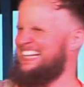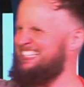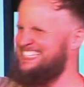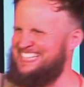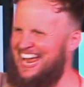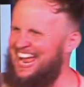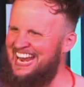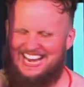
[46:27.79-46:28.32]
I
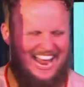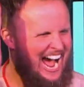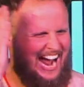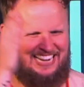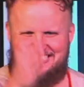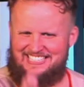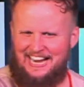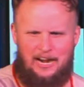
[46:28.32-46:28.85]
stayed
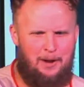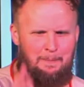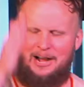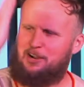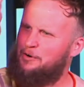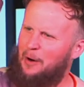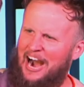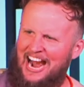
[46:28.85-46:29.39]
on
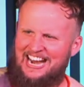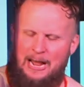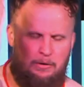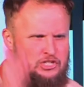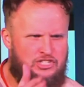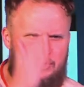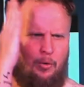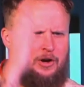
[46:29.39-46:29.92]
my grind. I
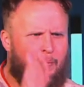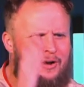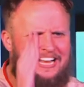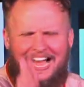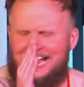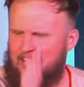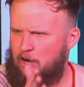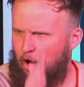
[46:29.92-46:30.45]
was doing
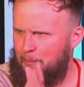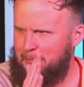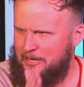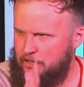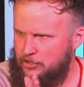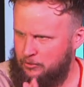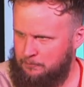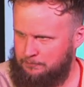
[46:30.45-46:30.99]
what God called me
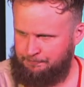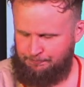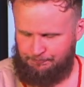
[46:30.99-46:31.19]
to do.